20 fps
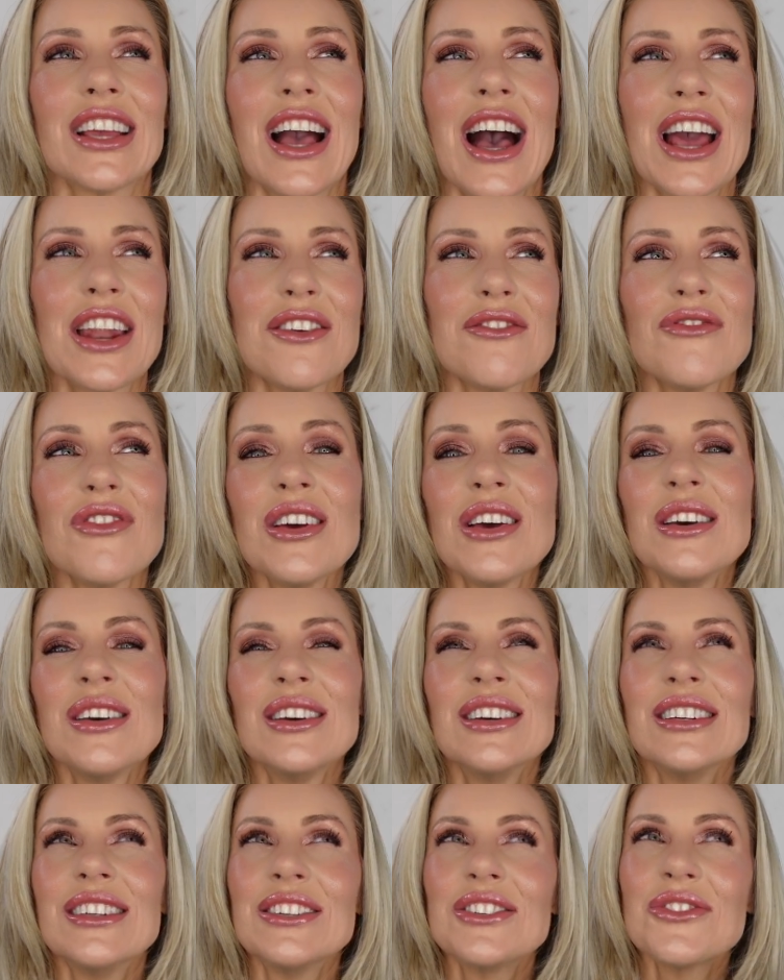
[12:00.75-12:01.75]
kind of
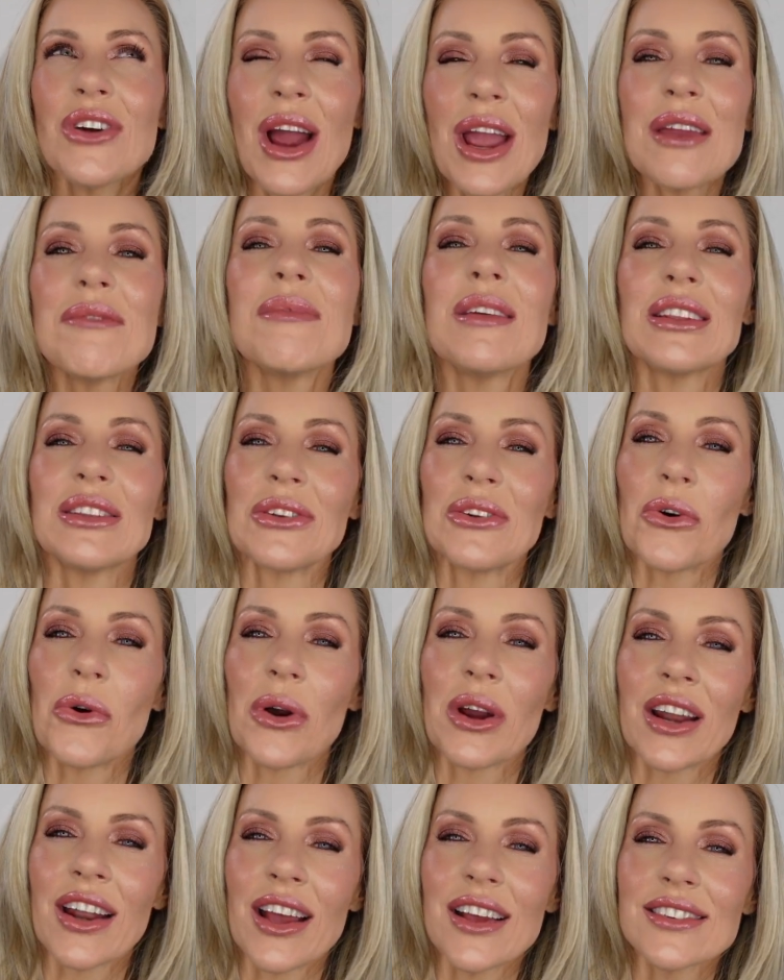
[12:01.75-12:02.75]
try and be a little
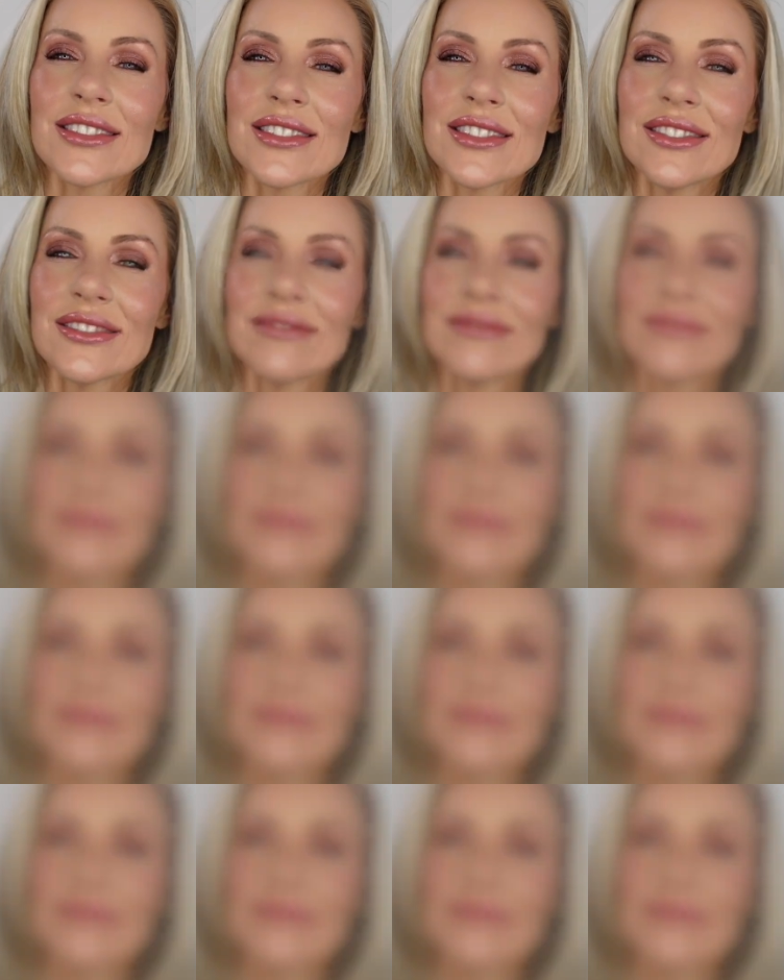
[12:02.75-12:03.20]
organized.